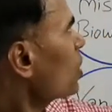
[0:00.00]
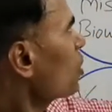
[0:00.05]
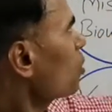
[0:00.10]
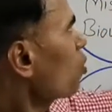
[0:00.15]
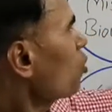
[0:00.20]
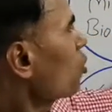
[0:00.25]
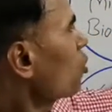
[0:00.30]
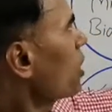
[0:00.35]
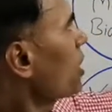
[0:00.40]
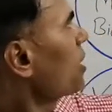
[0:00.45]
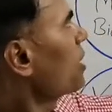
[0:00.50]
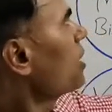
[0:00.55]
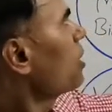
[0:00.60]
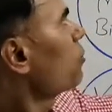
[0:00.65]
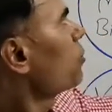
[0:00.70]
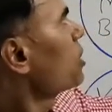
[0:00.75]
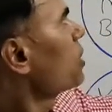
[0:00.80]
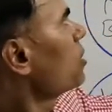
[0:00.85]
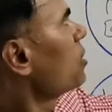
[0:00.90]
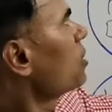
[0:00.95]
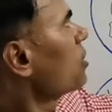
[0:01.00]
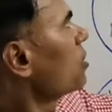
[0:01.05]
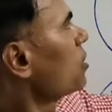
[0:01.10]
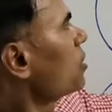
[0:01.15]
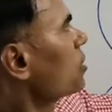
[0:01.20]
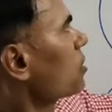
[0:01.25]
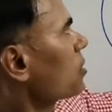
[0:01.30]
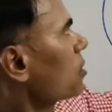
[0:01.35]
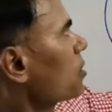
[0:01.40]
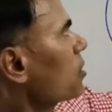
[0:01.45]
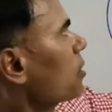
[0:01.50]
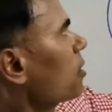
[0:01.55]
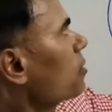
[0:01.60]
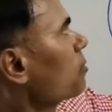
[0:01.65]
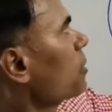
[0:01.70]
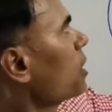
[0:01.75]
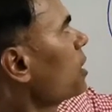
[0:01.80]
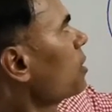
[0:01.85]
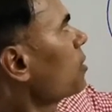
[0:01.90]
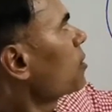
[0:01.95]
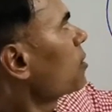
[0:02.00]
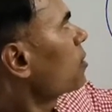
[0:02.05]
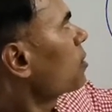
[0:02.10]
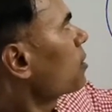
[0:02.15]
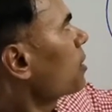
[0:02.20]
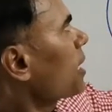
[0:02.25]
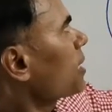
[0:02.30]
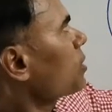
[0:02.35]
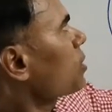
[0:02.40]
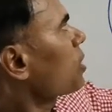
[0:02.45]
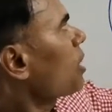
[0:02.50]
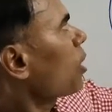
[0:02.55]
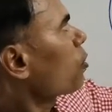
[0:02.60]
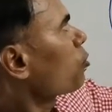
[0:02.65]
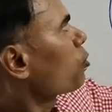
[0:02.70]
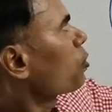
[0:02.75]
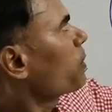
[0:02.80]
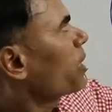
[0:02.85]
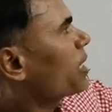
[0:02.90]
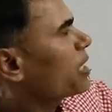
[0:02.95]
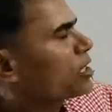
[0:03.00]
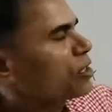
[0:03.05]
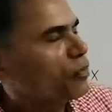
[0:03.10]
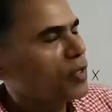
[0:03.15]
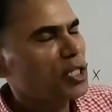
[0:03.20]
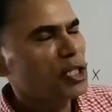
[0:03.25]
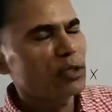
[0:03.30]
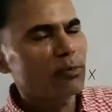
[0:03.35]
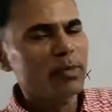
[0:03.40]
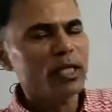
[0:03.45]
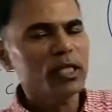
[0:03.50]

So they deal with this natural outbreaks when the